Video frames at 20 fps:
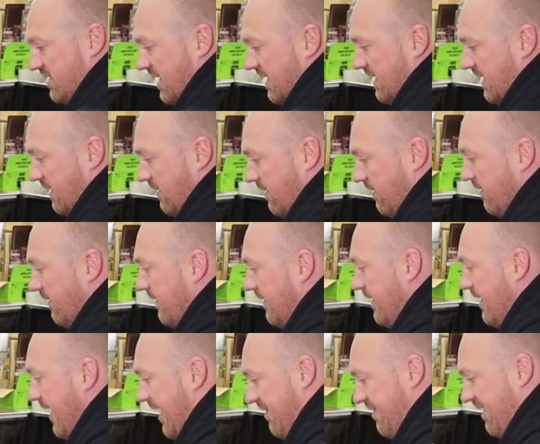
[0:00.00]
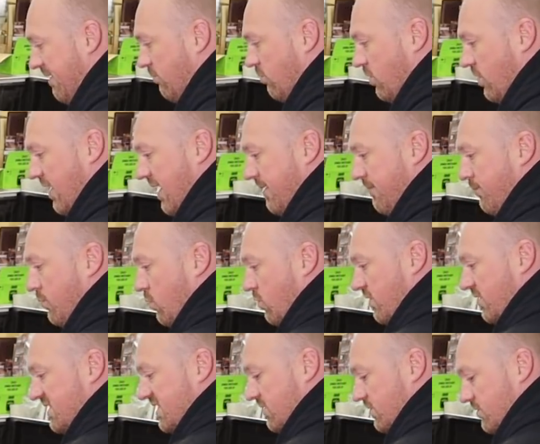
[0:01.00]
side here. And then we'll go ahead and pull
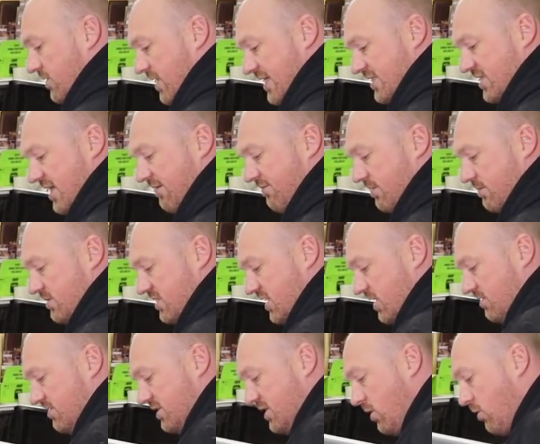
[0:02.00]
the cylinder heads off themselves.